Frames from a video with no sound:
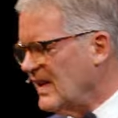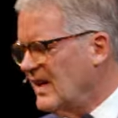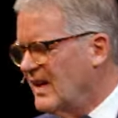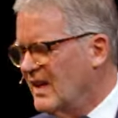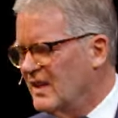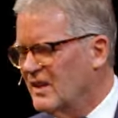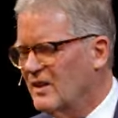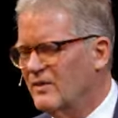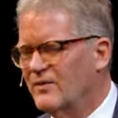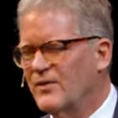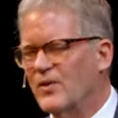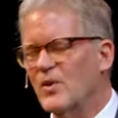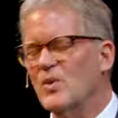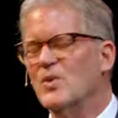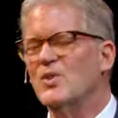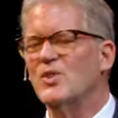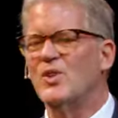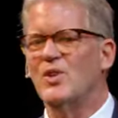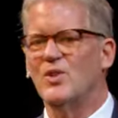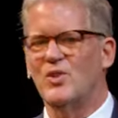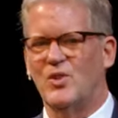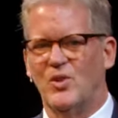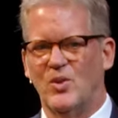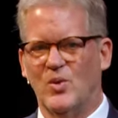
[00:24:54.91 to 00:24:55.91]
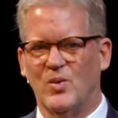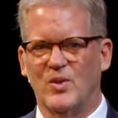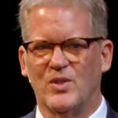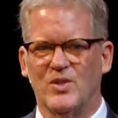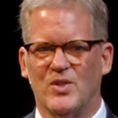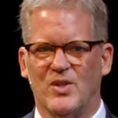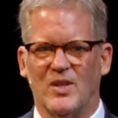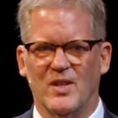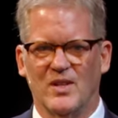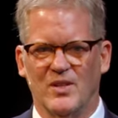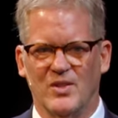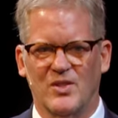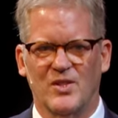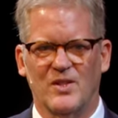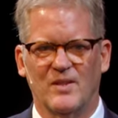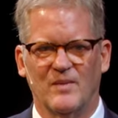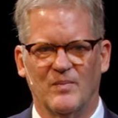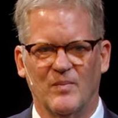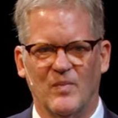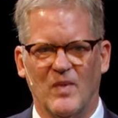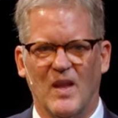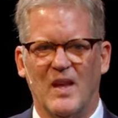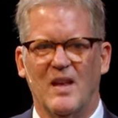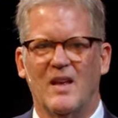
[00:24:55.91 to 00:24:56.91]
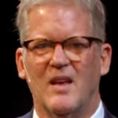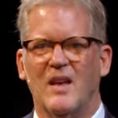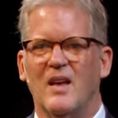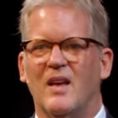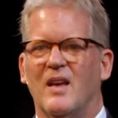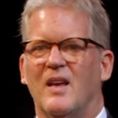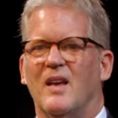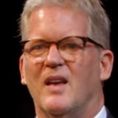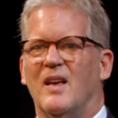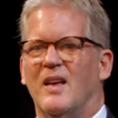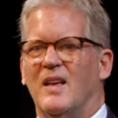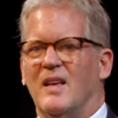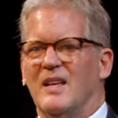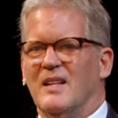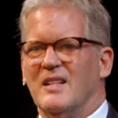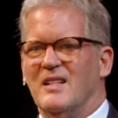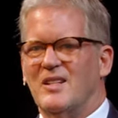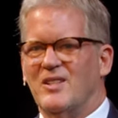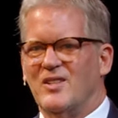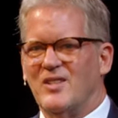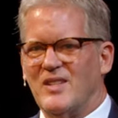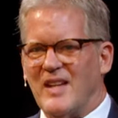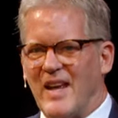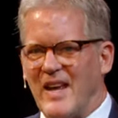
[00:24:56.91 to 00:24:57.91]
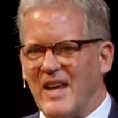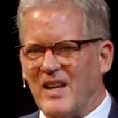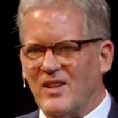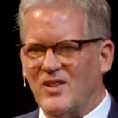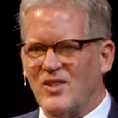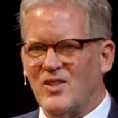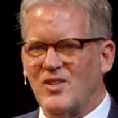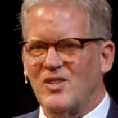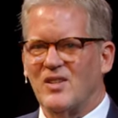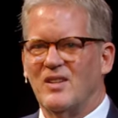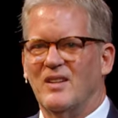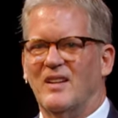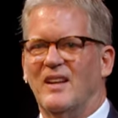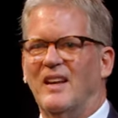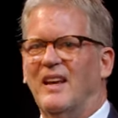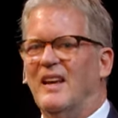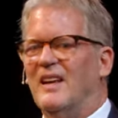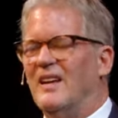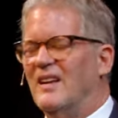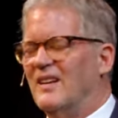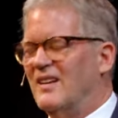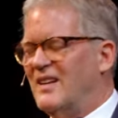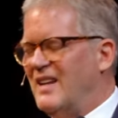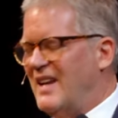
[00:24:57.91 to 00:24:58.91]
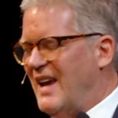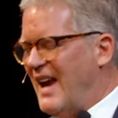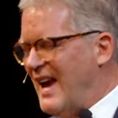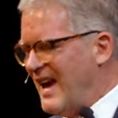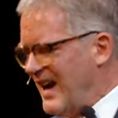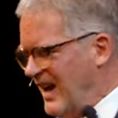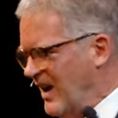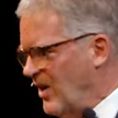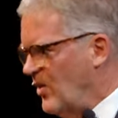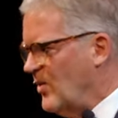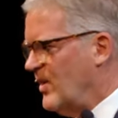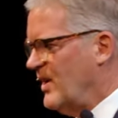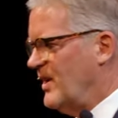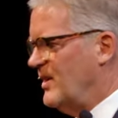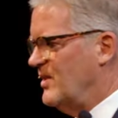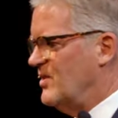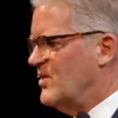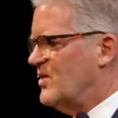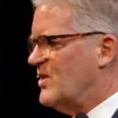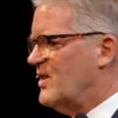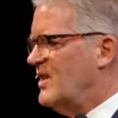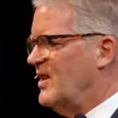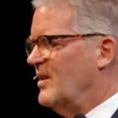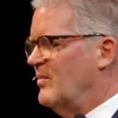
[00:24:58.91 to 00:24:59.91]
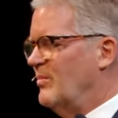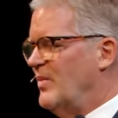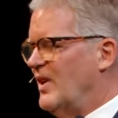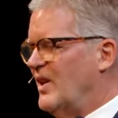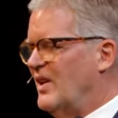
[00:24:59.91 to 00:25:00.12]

And the first issue is this States and counties can